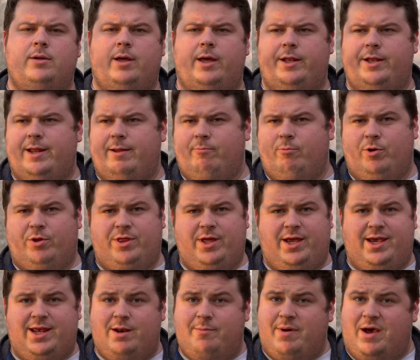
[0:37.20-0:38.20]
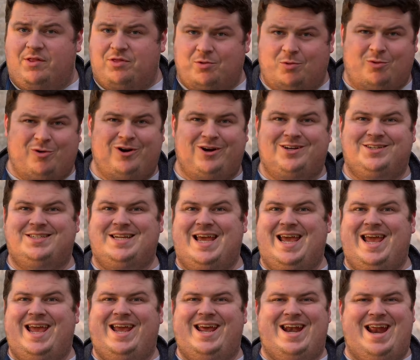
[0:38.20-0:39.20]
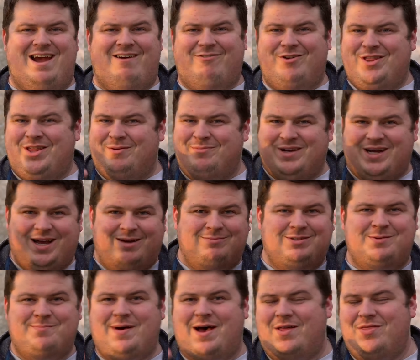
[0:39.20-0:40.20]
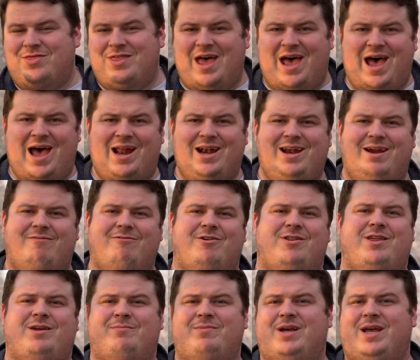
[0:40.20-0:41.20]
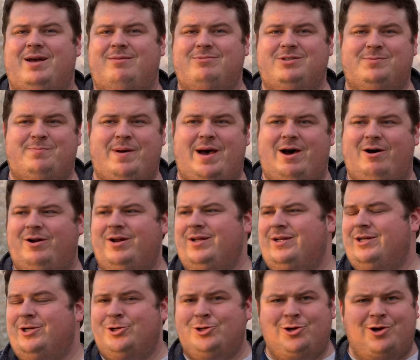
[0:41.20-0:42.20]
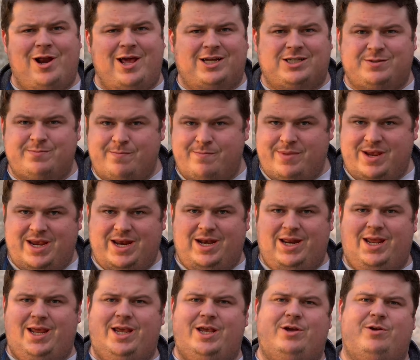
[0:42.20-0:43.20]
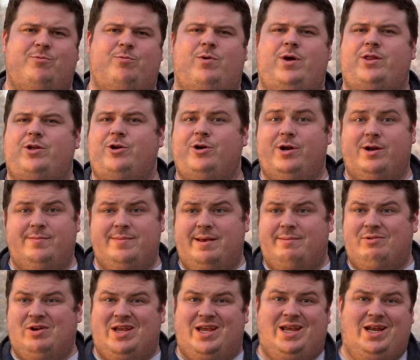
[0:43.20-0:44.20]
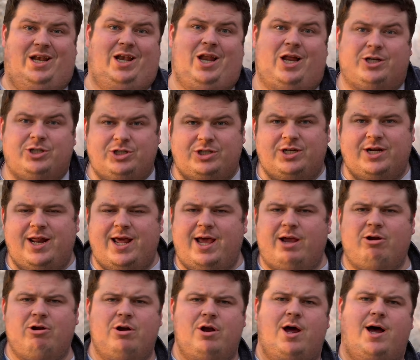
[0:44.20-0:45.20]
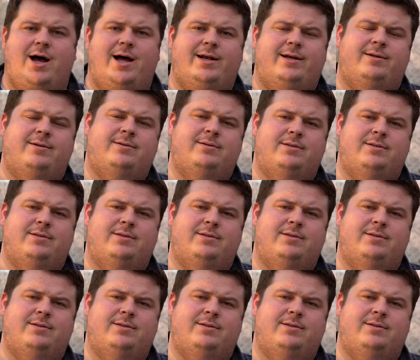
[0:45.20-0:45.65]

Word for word: And then we're thinking about the workday, and everything becomes about that, and everything becomes about your next meeting, whether you're gonna be able to eat lunch today or not.